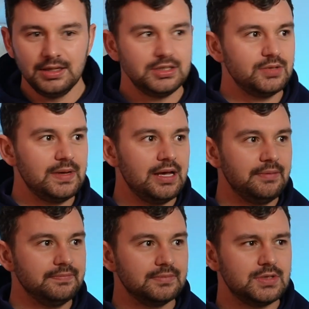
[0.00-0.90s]
should we
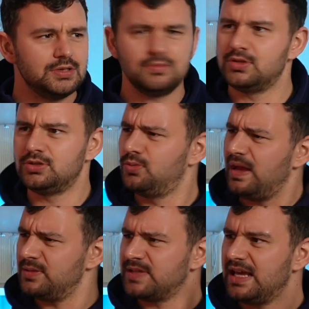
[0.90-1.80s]
um do, we
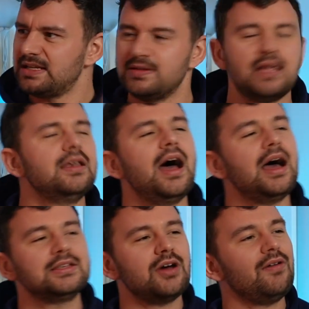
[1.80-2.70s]
head upstairs now? He's like, nah,
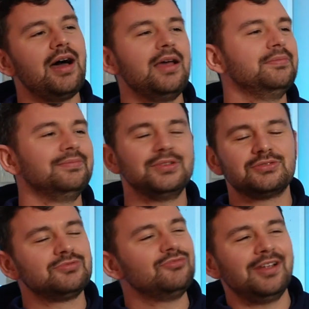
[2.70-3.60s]
it's all right.
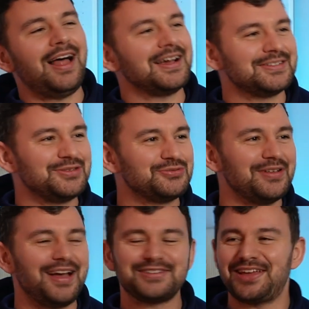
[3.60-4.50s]
Just relax, just
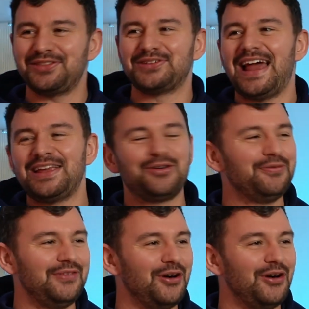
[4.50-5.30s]
relax. Like they're getting comfy.